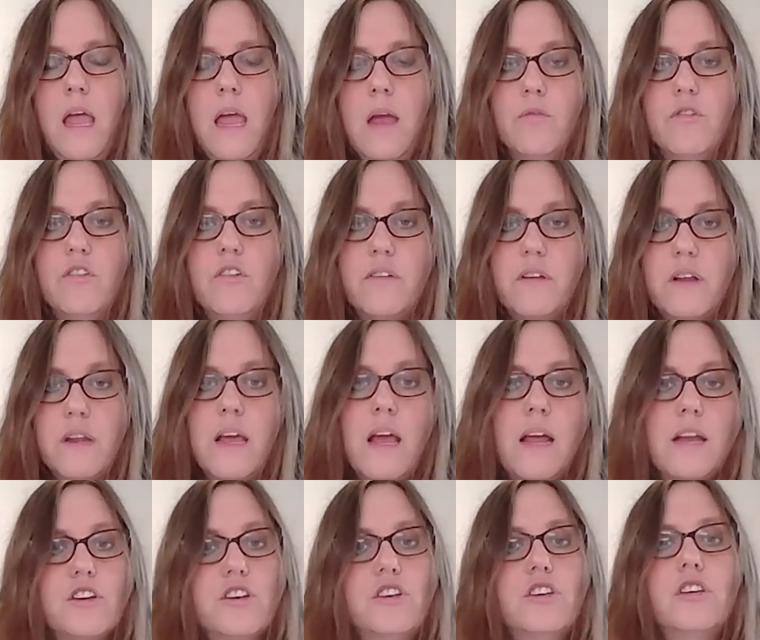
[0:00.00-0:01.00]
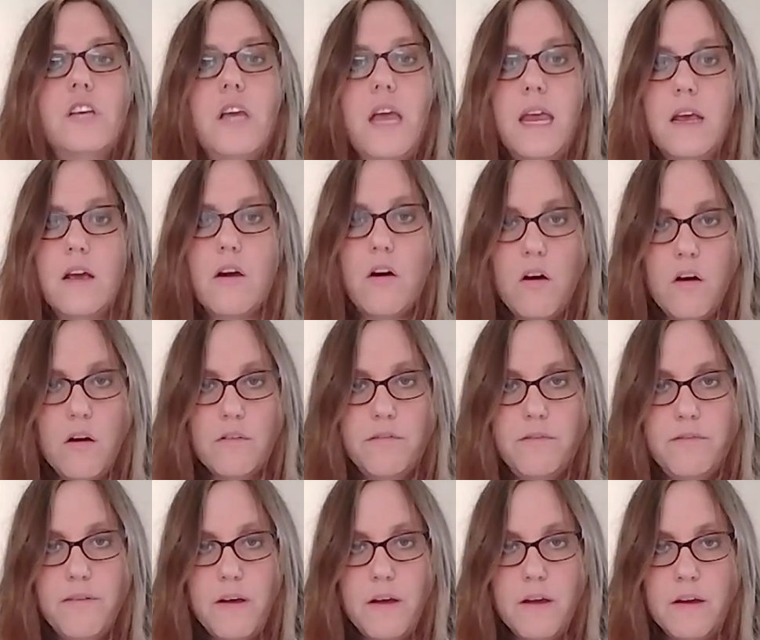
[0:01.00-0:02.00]
We're just going to kind of shake
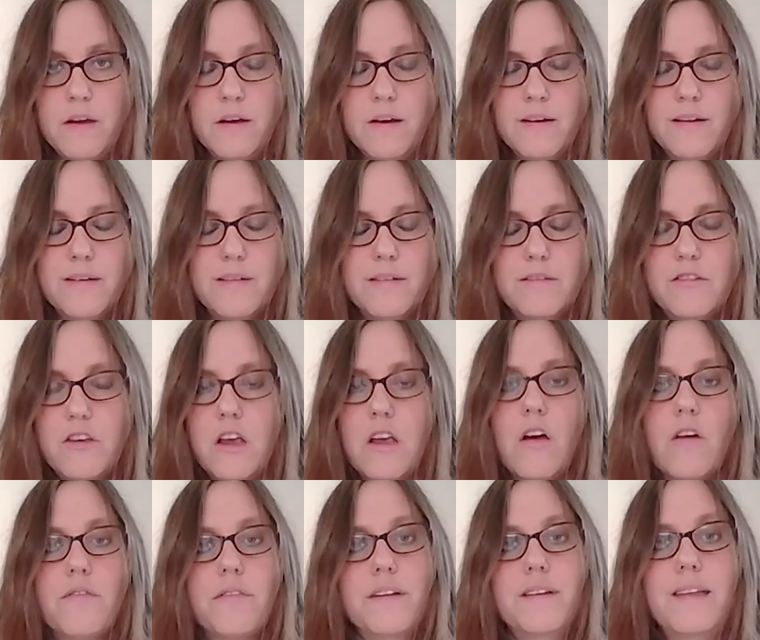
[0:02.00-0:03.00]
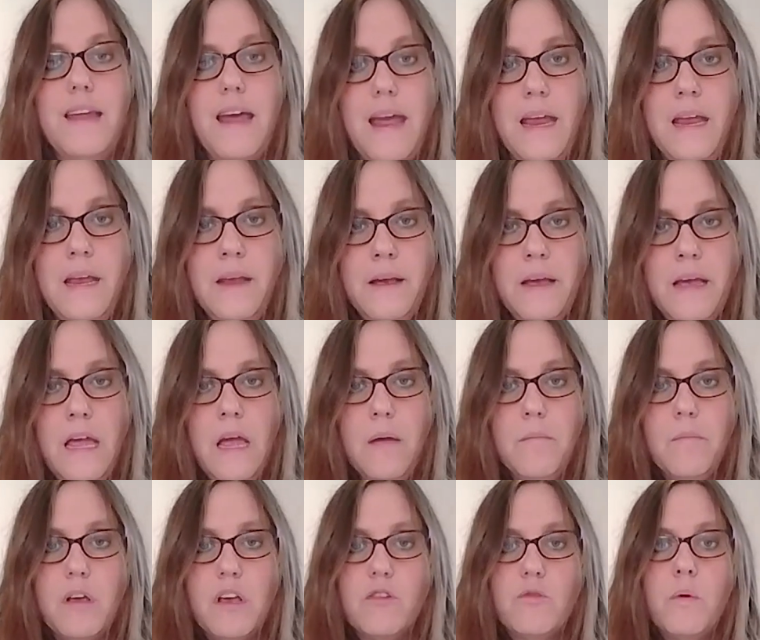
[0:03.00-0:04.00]
off the day,
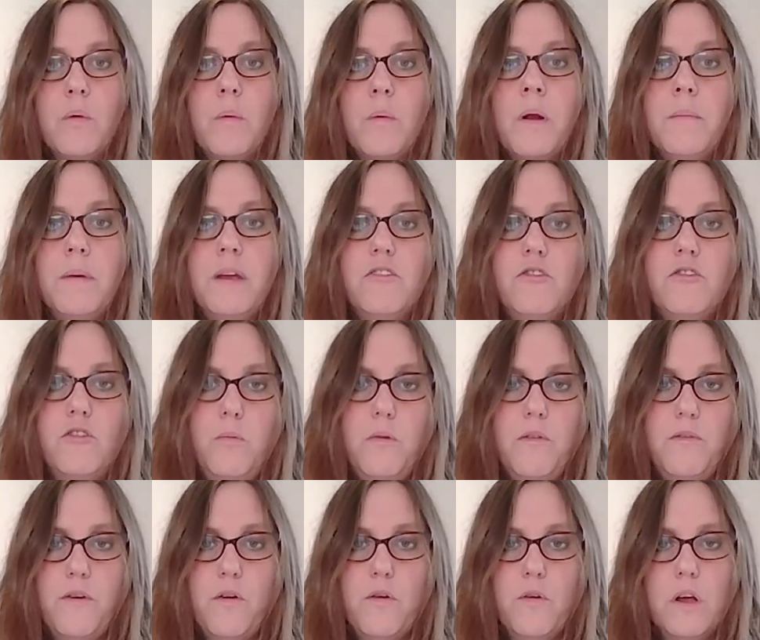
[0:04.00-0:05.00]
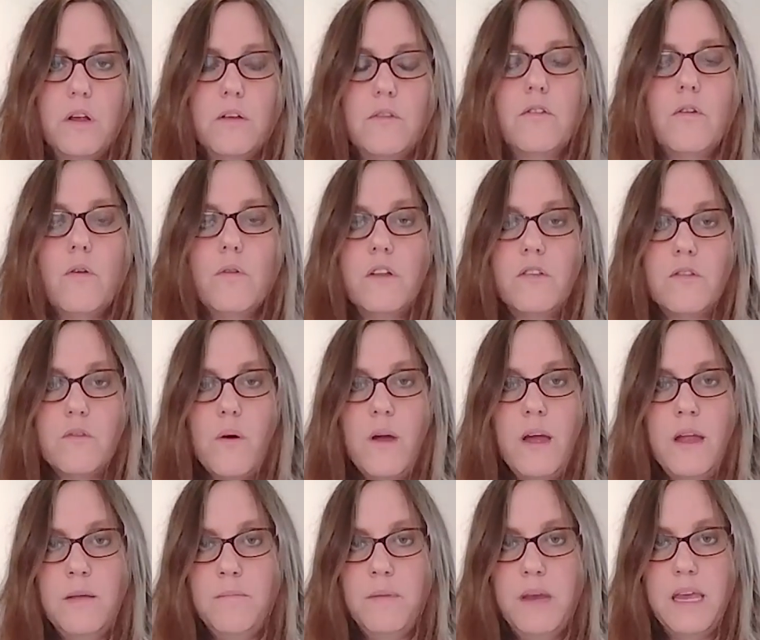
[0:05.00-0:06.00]
because we want to be super focused. So let's go
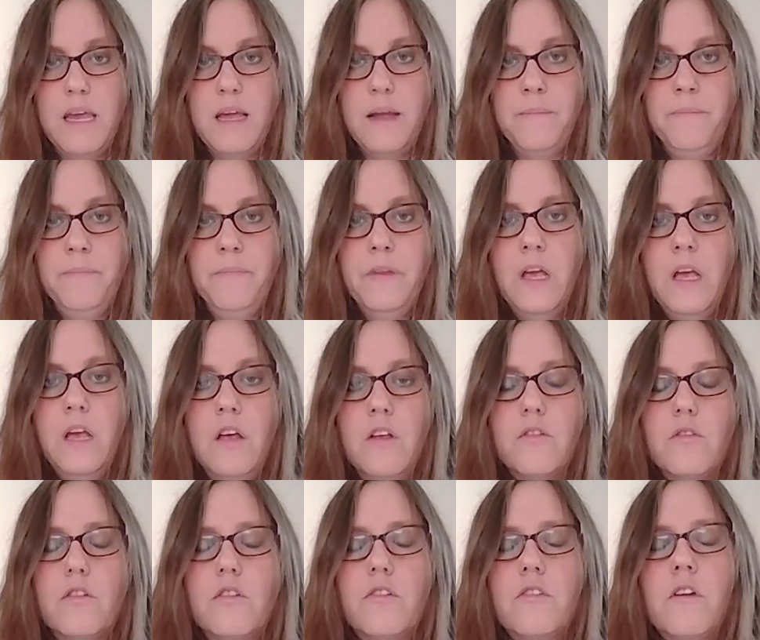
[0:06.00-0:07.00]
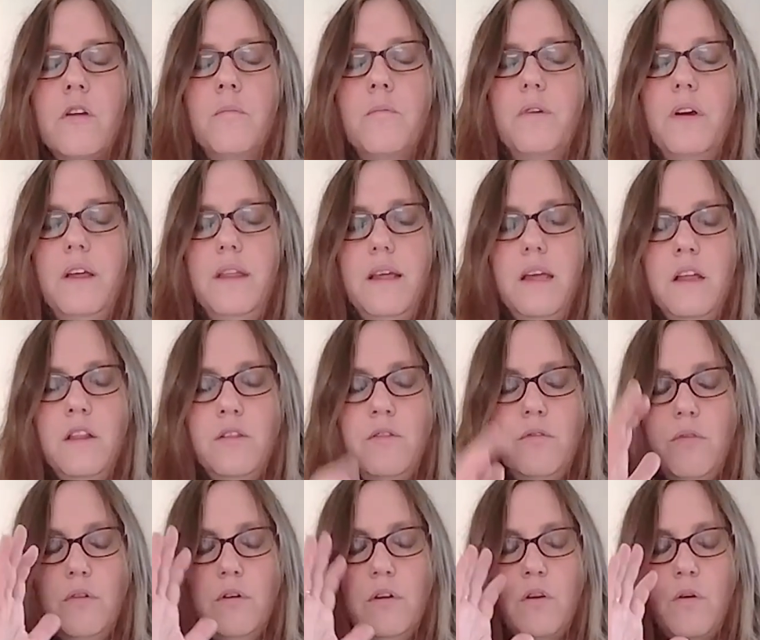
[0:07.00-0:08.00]
ahead and begin. So we're just going to breathe in
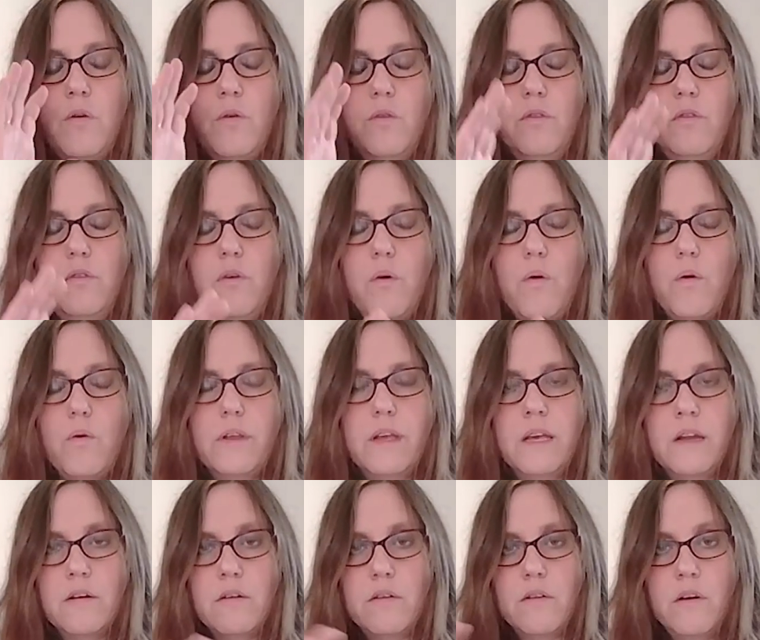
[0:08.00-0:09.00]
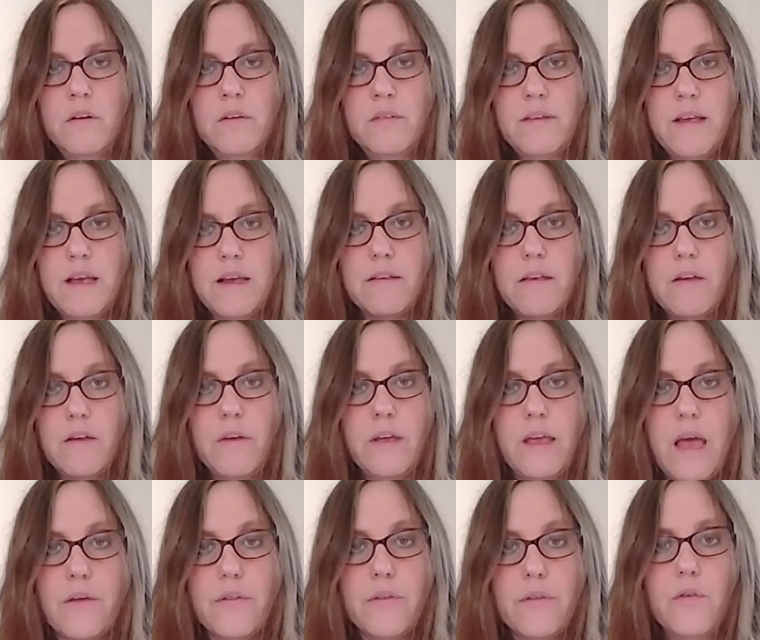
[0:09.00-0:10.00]
through our nose, holding in our lungs,
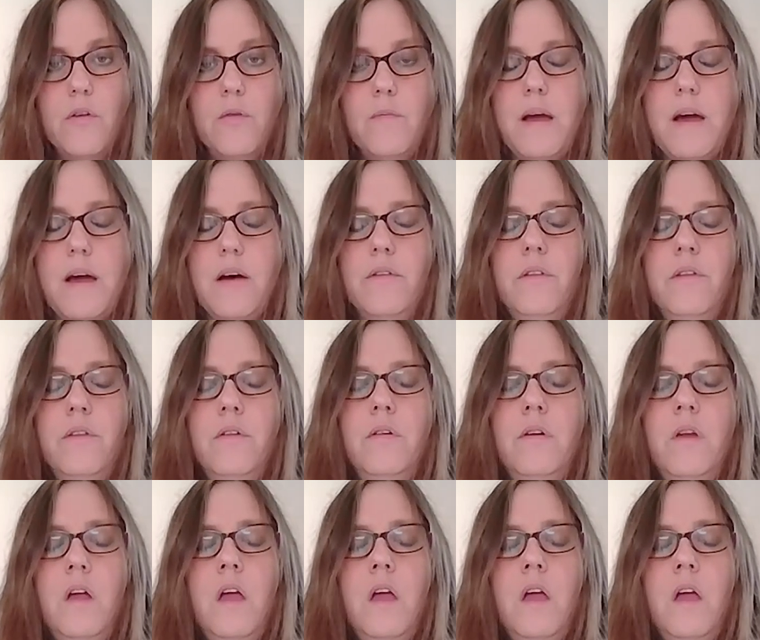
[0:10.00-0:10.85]
exhaling out through our mouth.